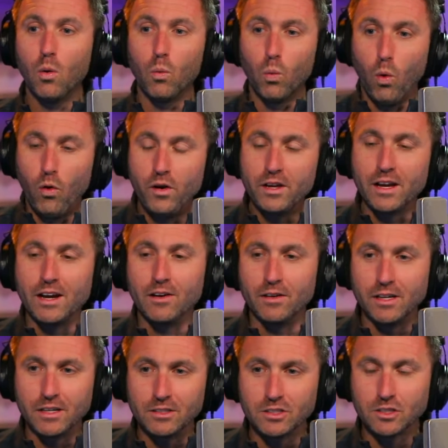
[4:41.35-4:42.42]
Warning
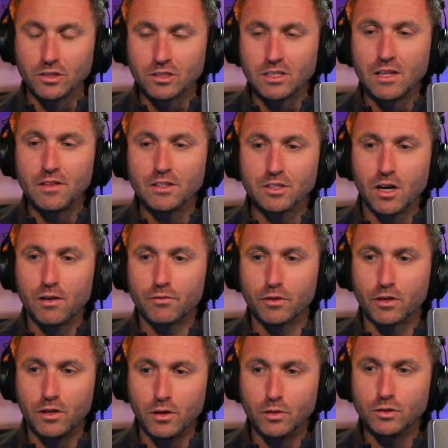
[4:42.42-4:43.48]
areas. You'll see these off
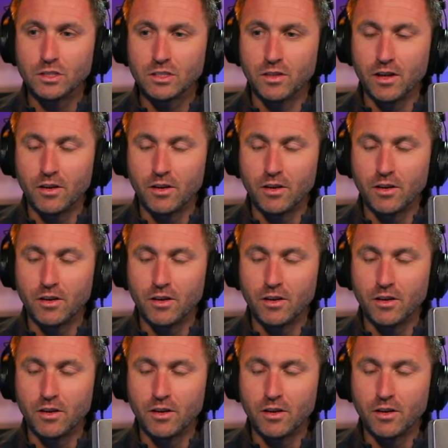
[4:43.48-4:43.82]
the coast.